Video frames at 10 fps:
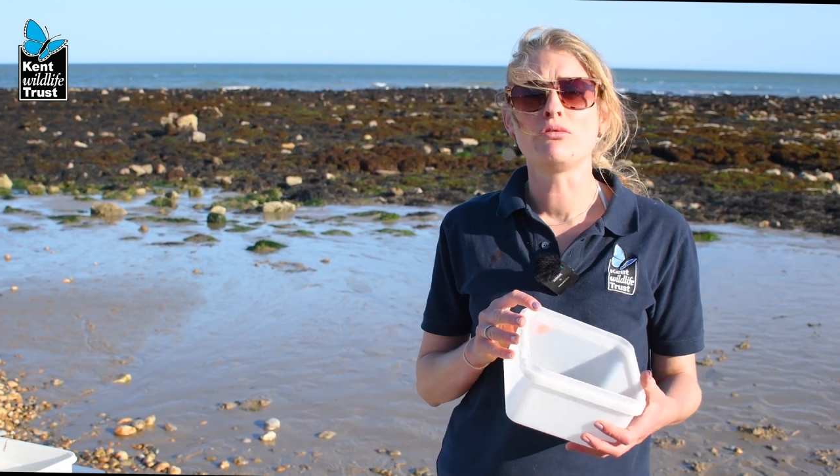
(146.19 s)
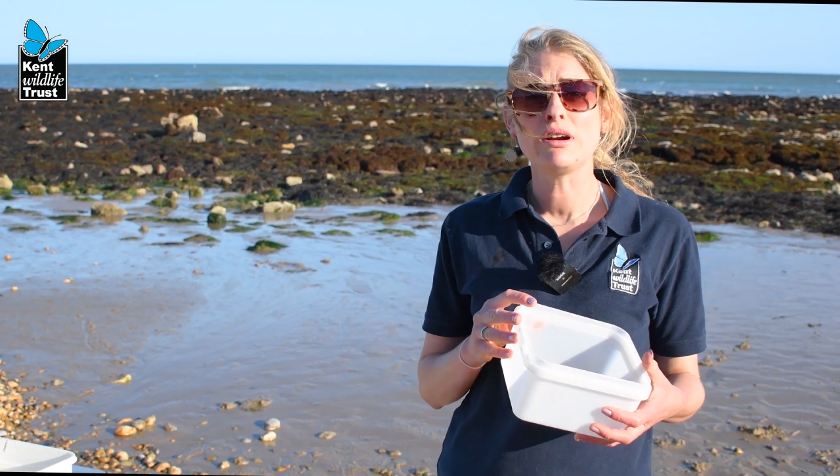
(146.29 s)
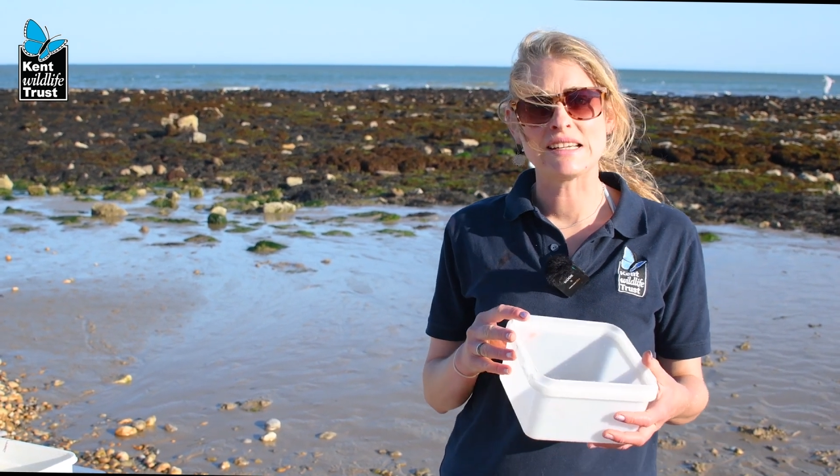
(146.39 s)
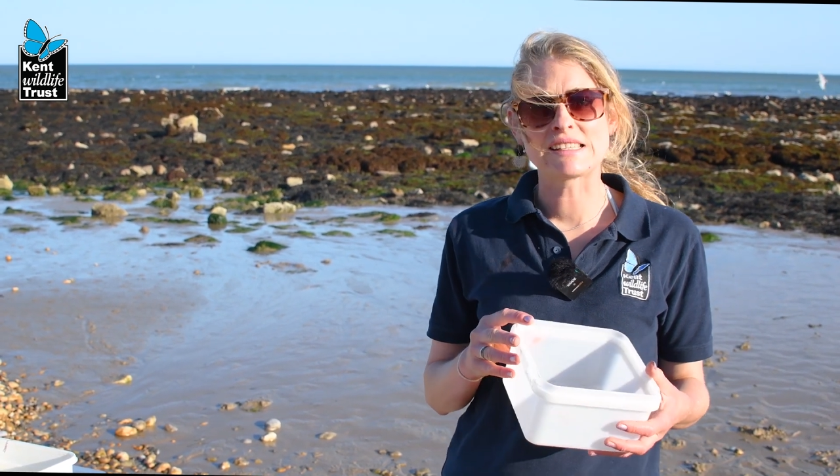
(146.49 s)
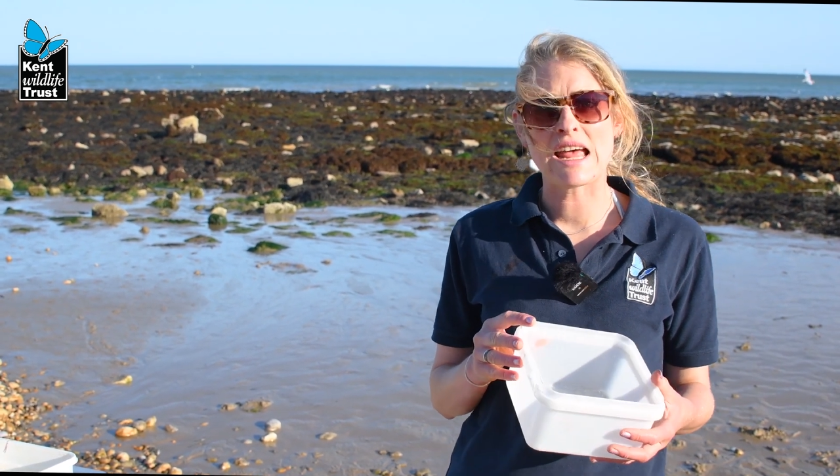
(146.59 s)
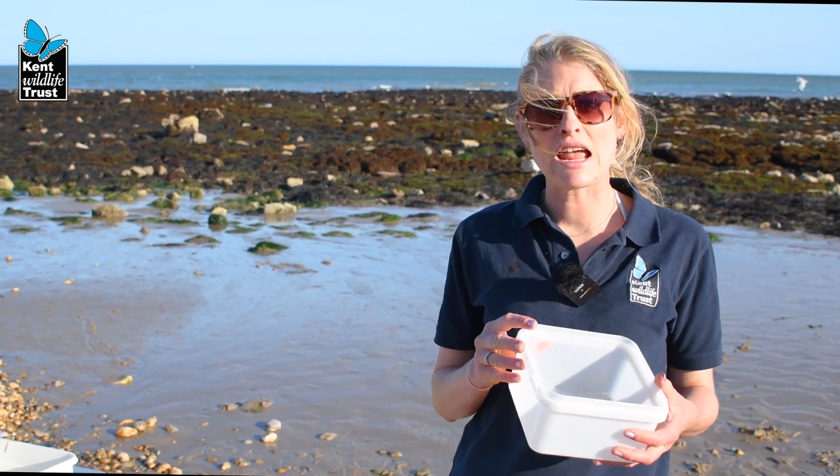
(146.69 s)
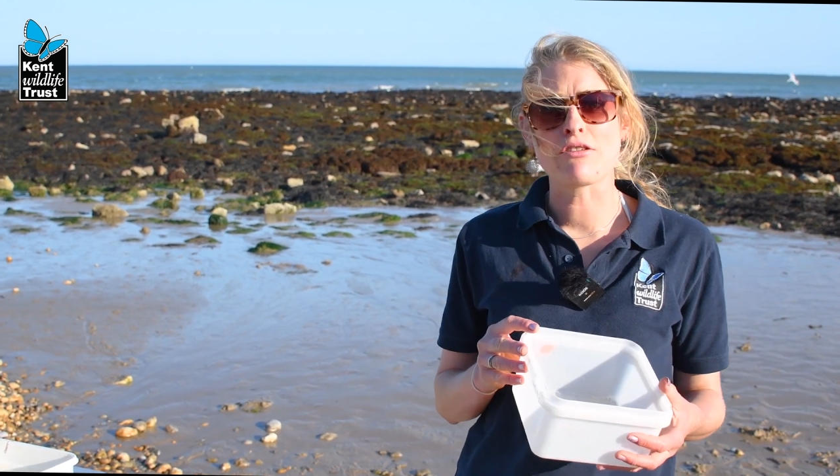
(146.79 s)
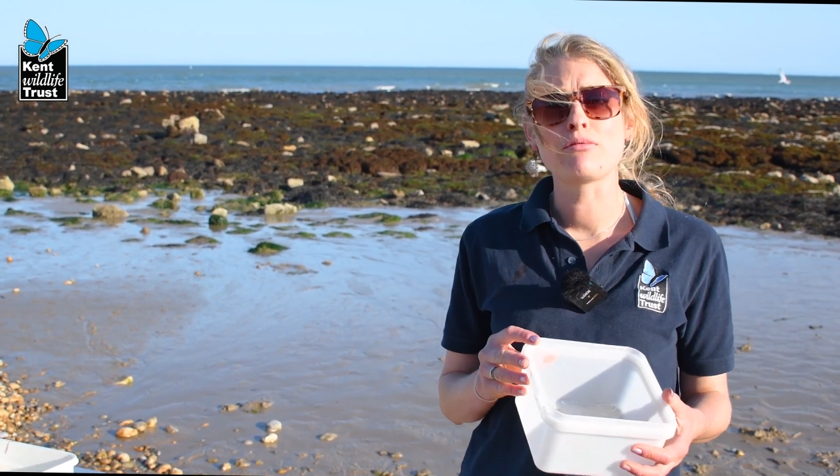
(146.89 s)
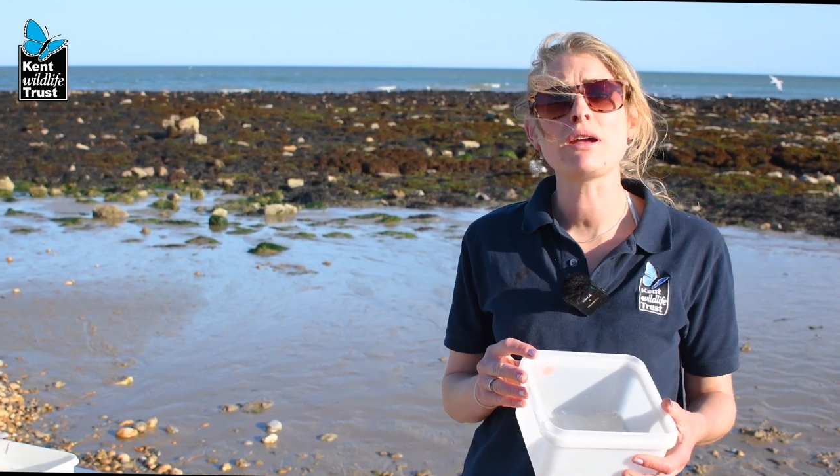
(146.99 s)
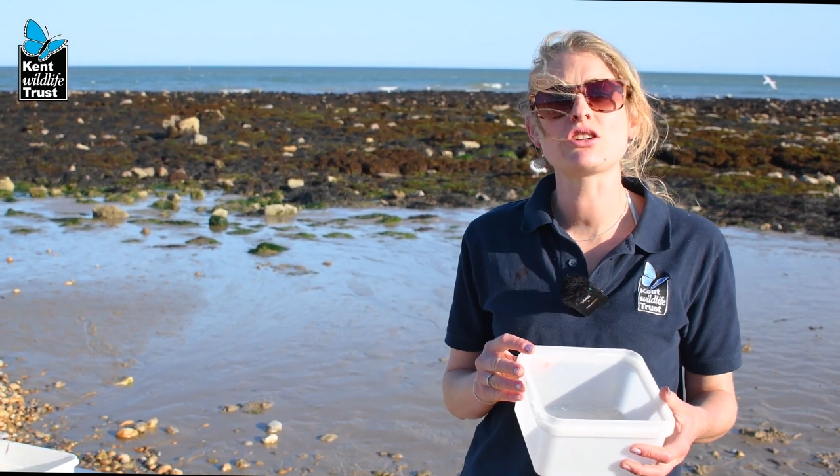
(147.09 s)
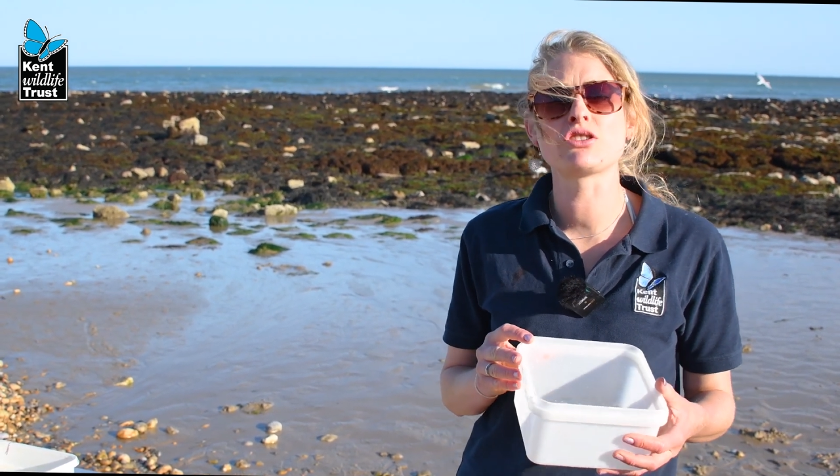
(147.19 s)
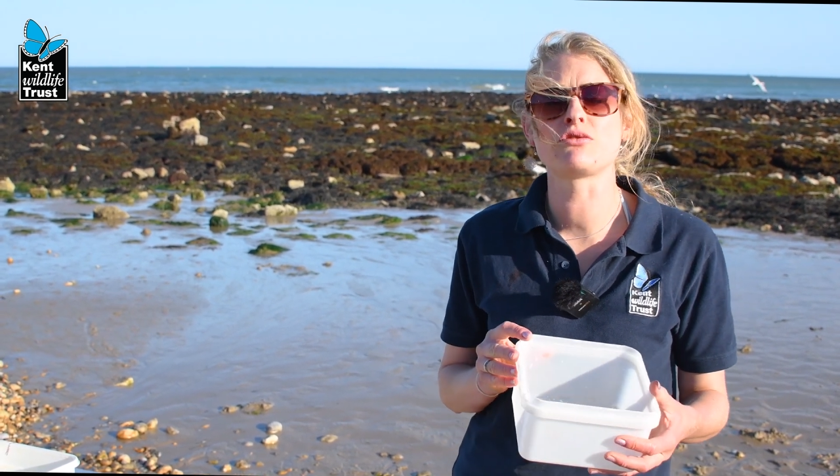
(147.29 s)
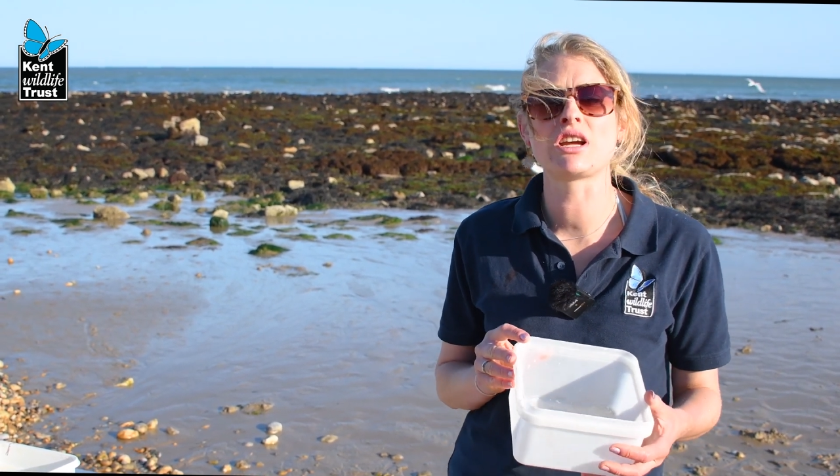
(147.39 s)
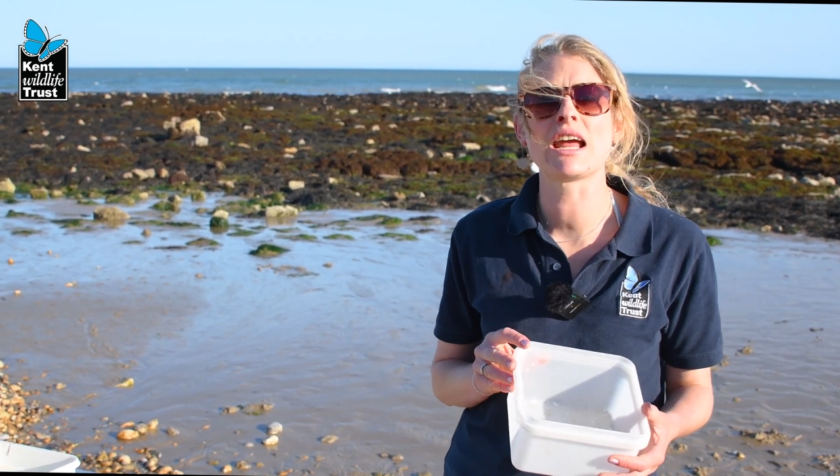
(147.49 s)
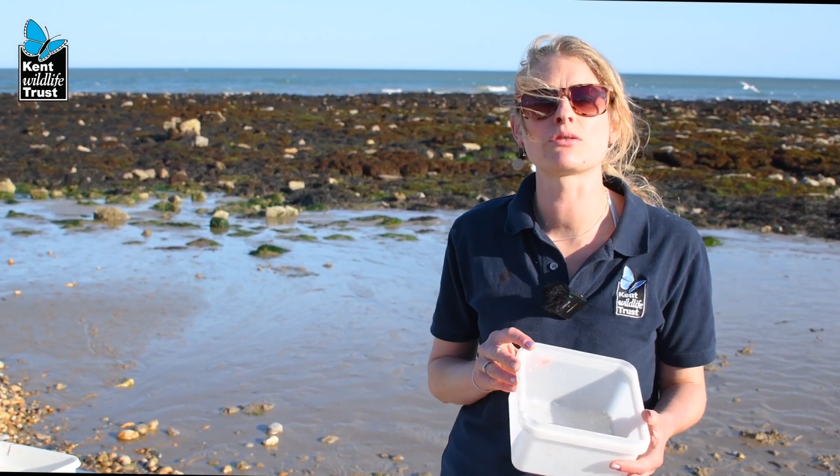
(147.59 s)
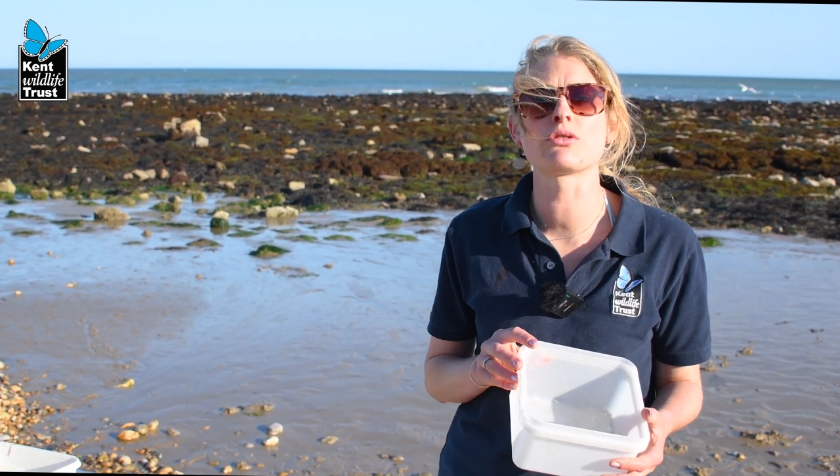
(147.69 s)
really safe. Make sure you've checked